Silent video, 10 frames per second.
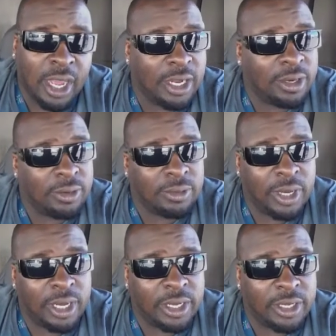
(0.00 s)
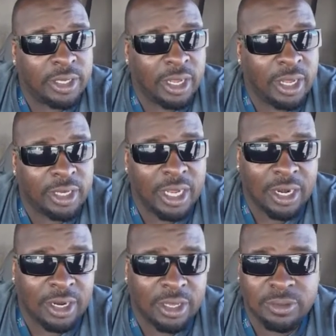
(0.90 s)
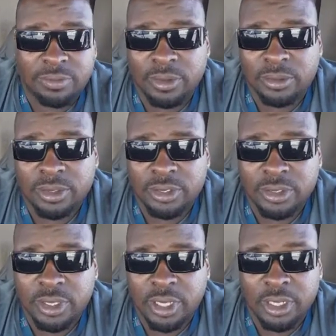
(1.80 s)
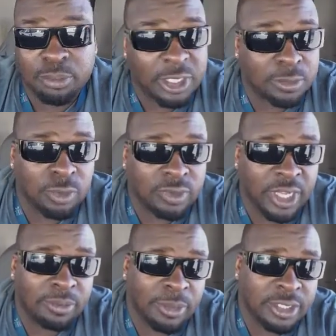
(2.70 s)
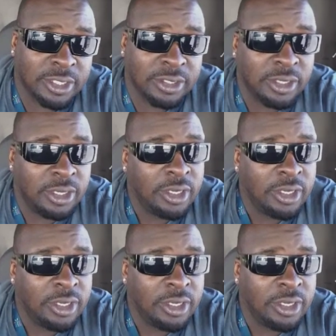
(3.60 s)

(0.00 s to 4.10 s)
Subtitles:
I know a lot of other folks, B Smooth did mention,